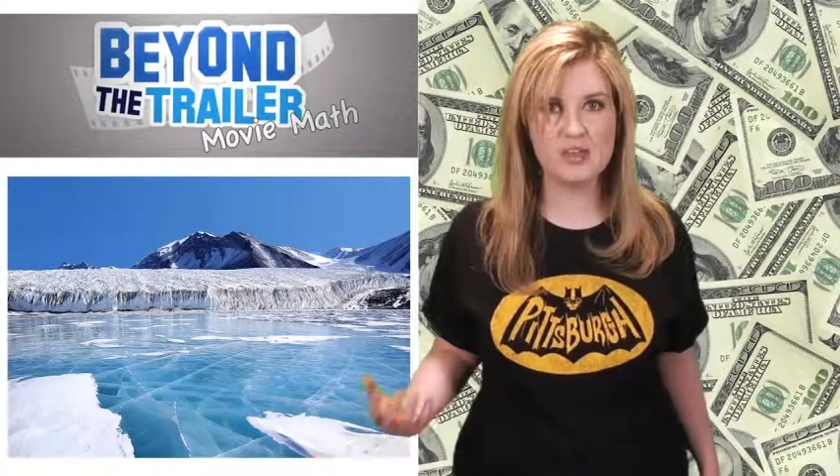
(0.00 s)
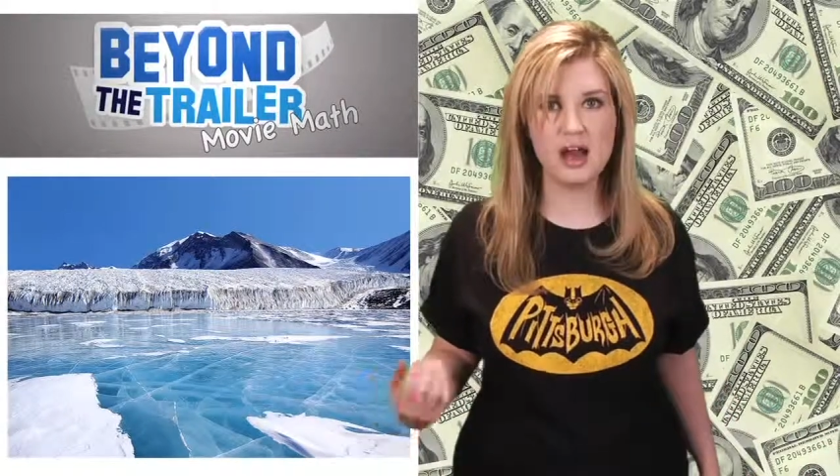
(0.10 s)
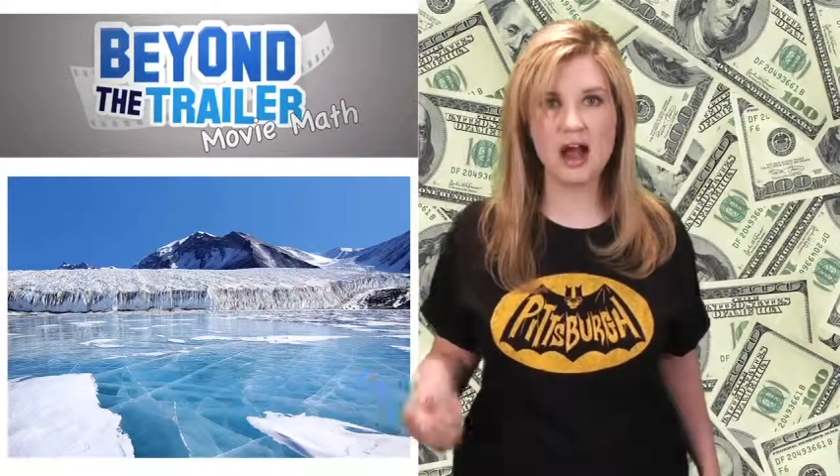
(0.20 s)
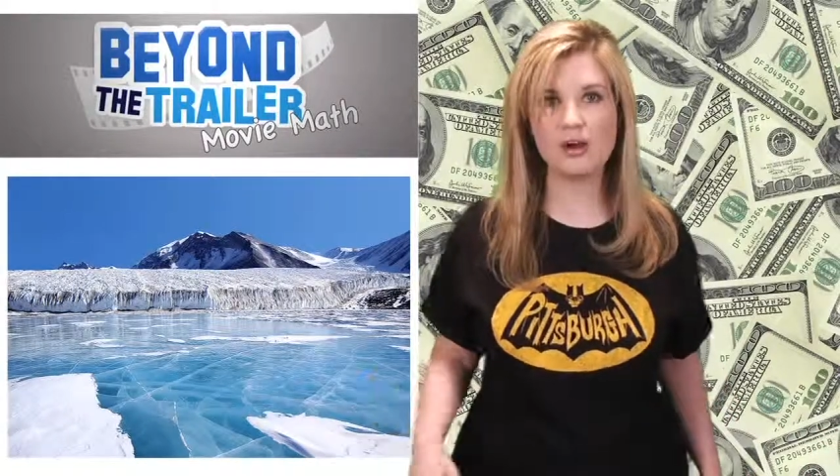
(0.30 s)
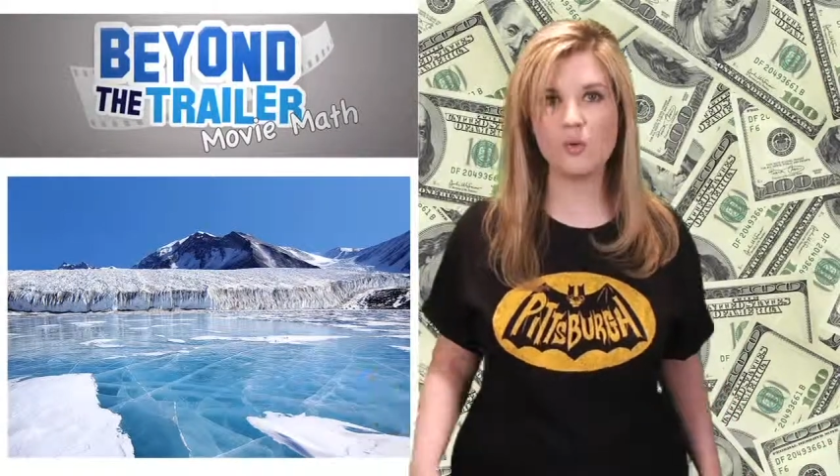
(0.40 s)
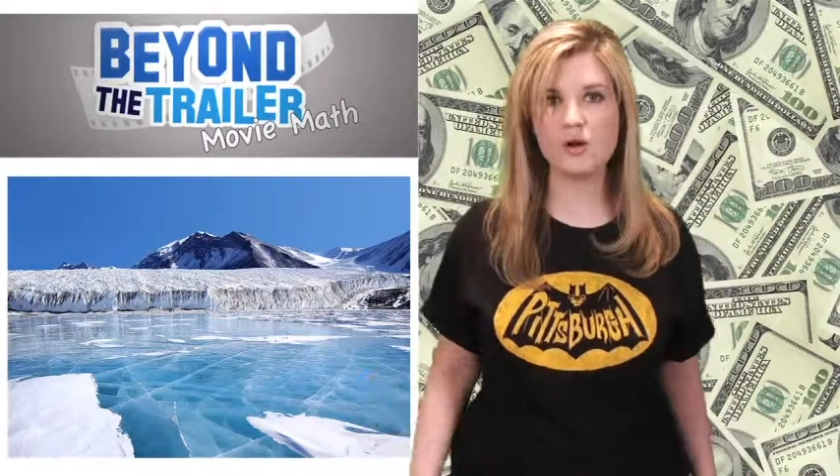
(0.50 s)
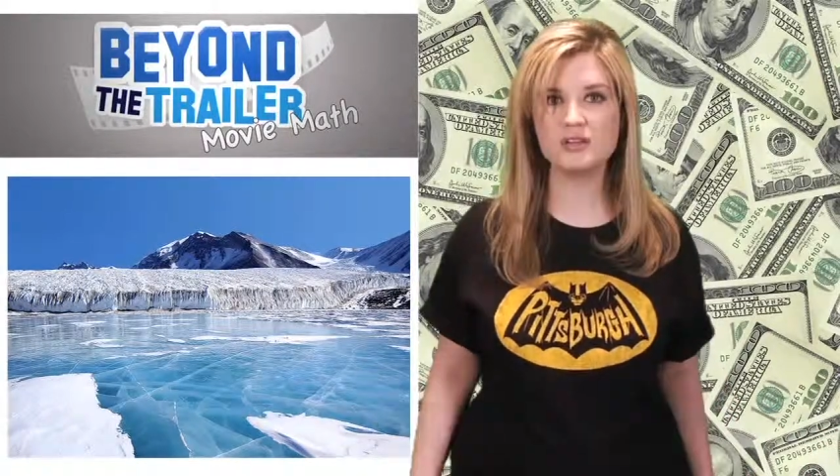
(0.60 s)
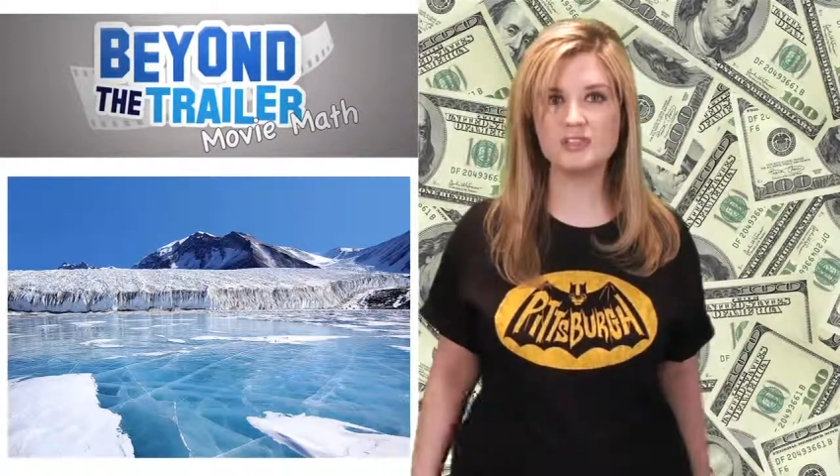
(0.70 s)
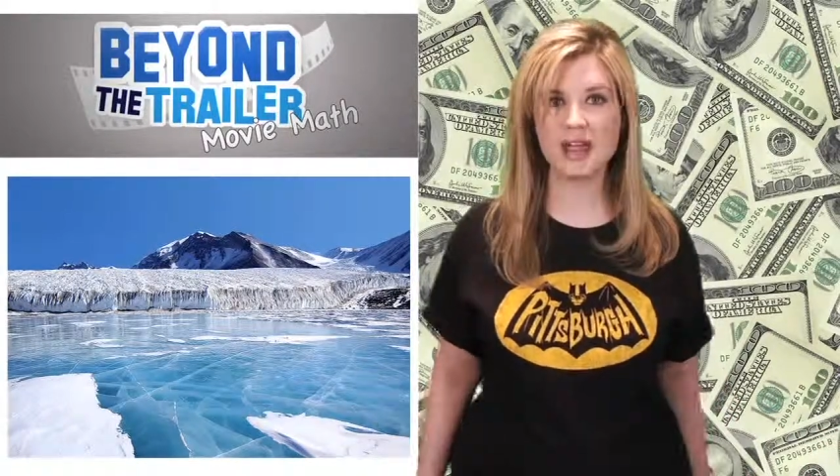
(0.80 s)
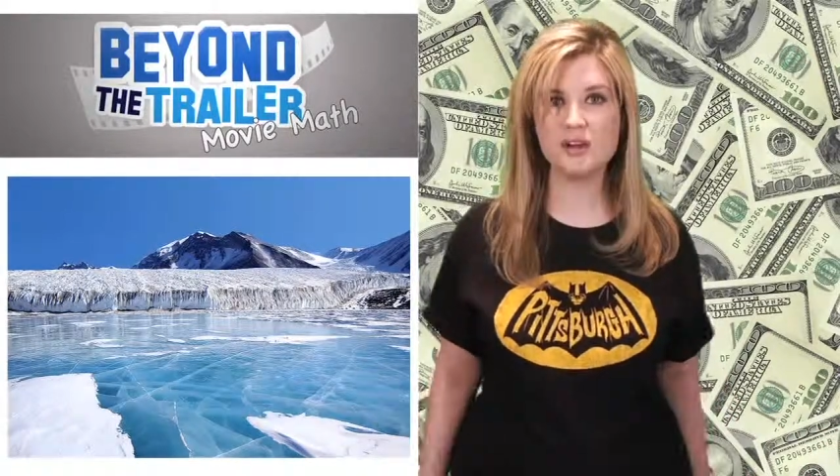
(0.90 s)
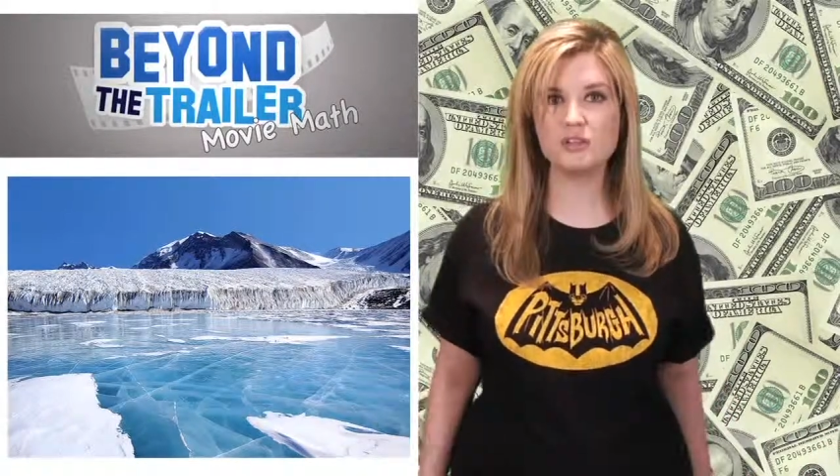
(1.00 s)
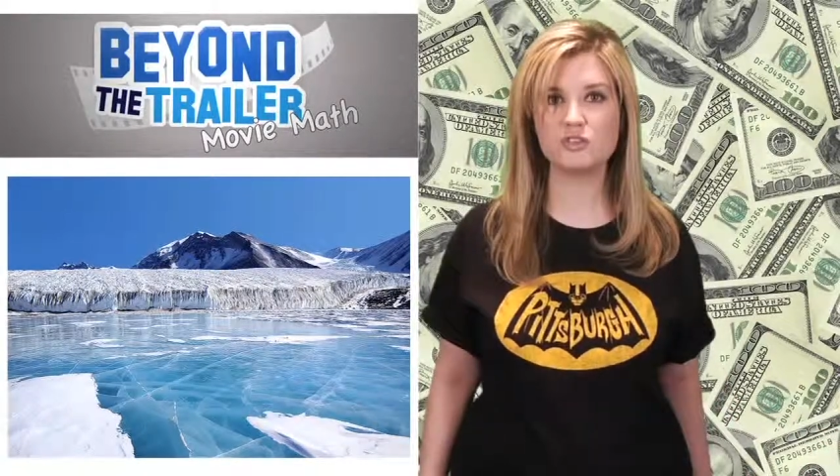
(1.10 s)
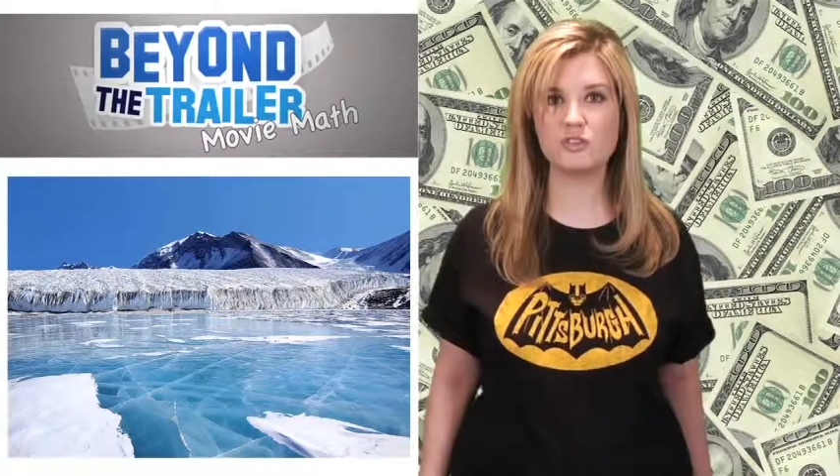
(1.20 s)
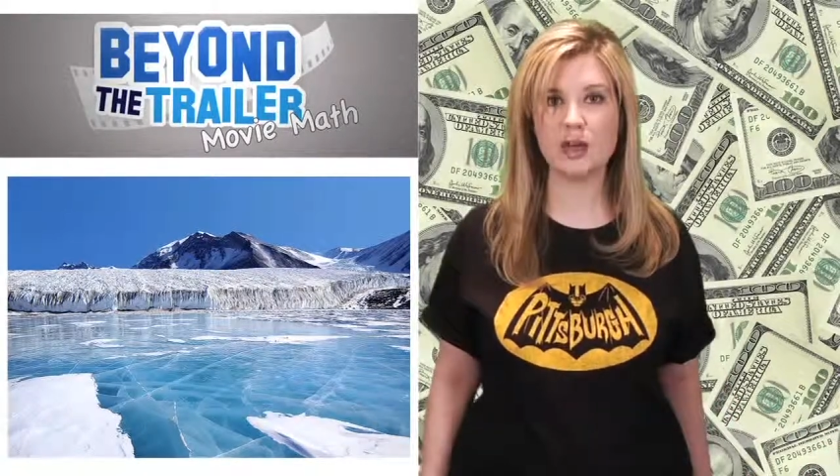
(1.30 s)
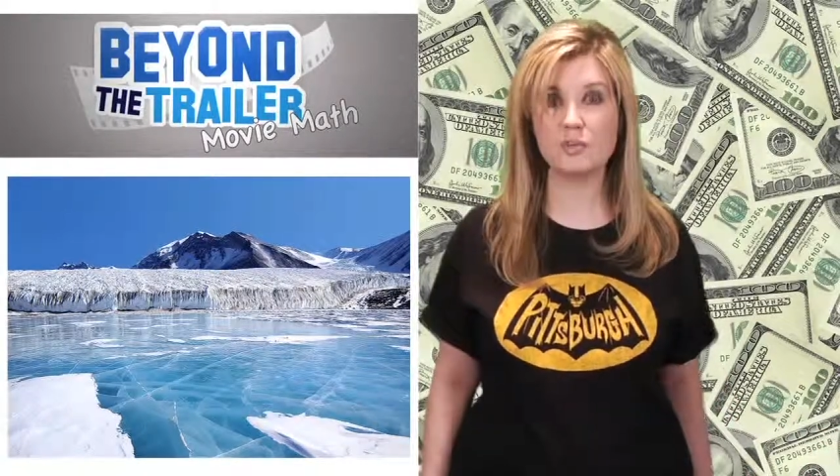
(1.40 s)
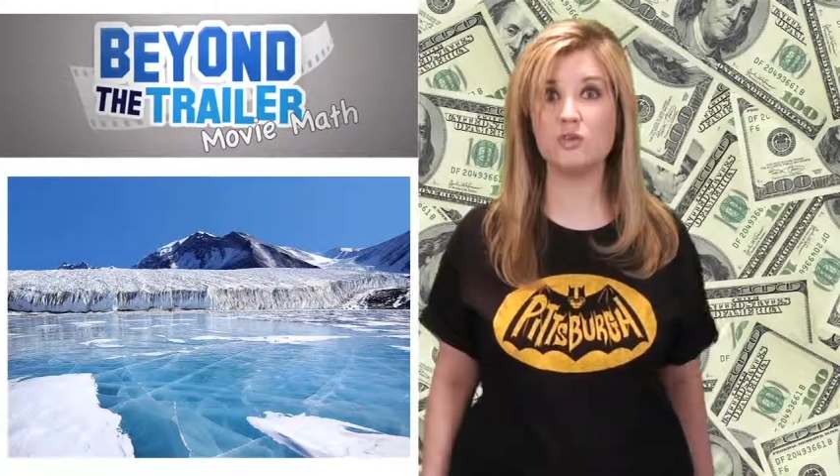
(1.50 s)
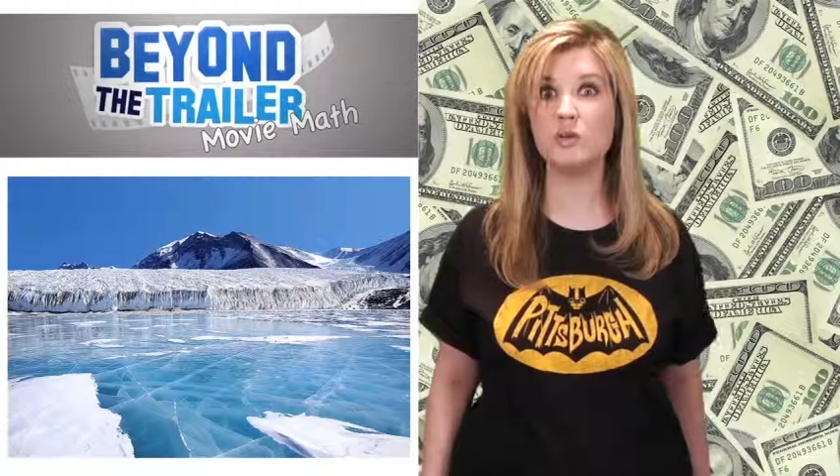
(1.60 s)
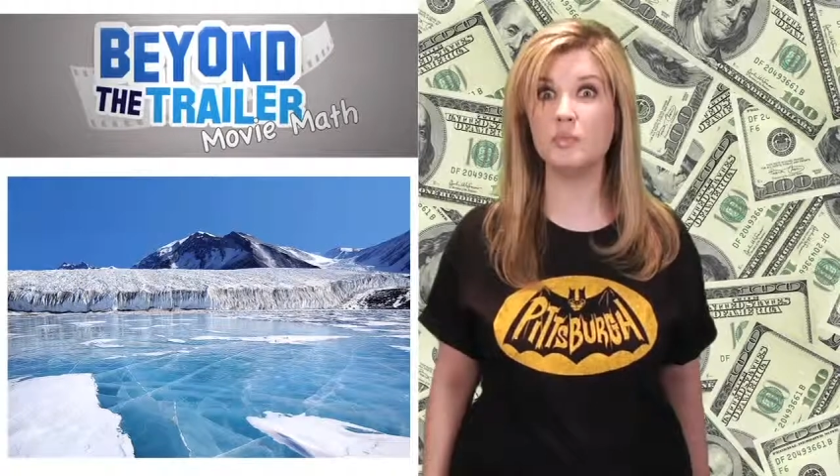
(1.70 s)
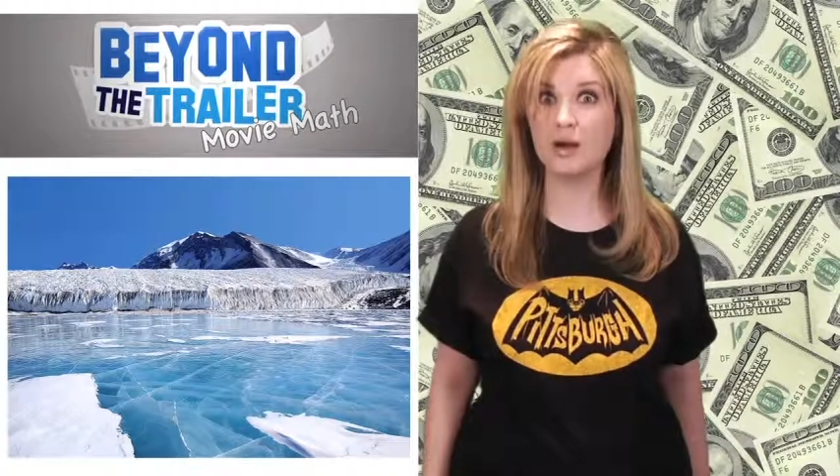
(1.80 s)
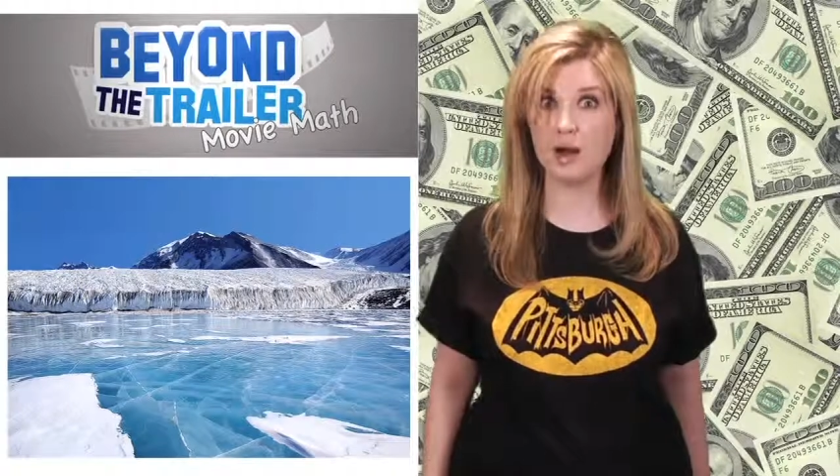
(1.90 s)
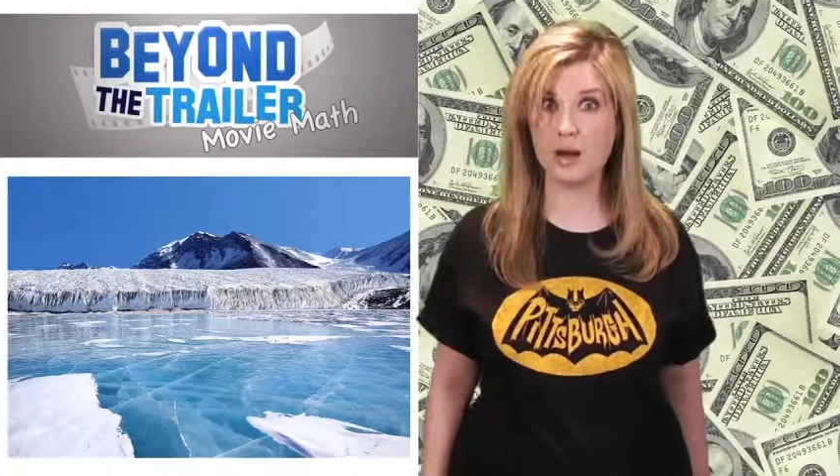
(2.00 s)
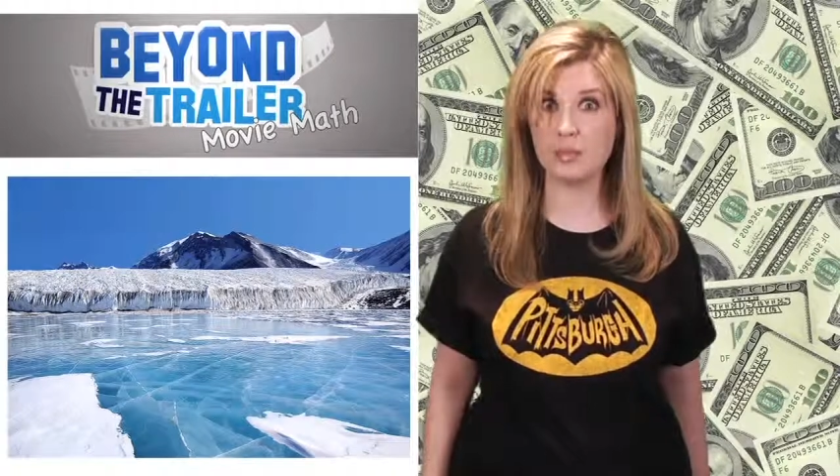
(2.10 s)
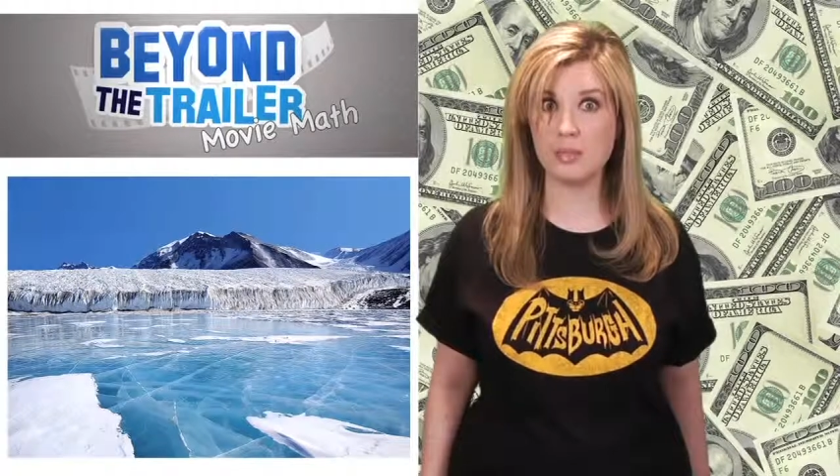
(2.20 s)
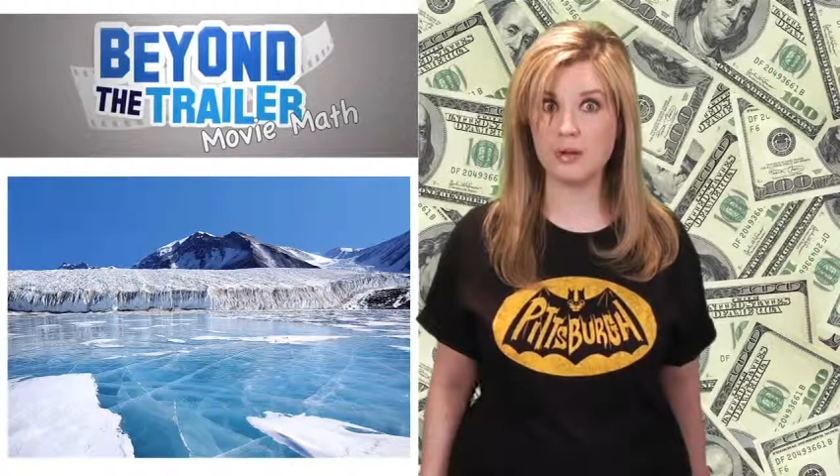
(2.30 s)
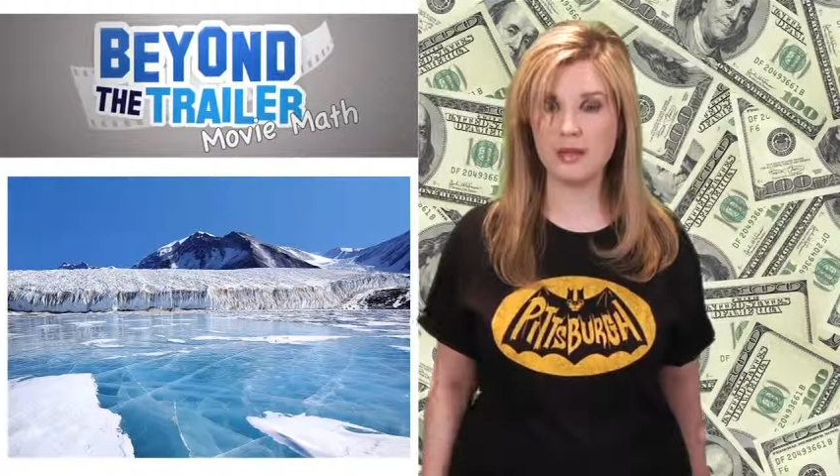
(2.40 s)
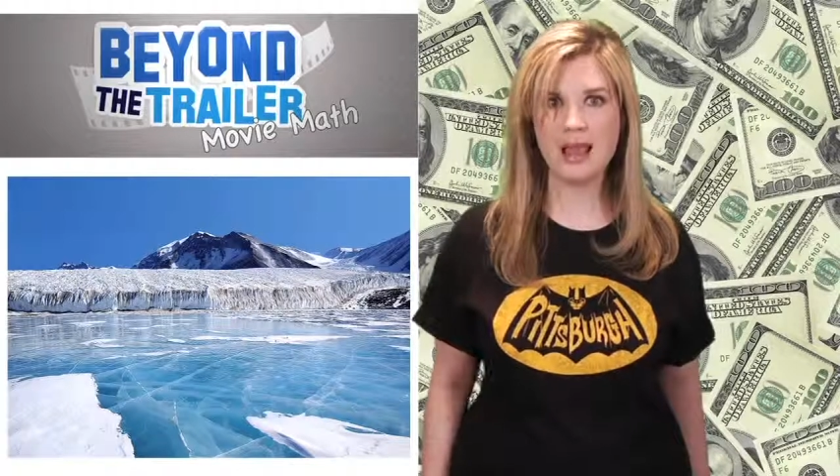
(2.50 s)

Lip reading: the higher one's standards for that movie become.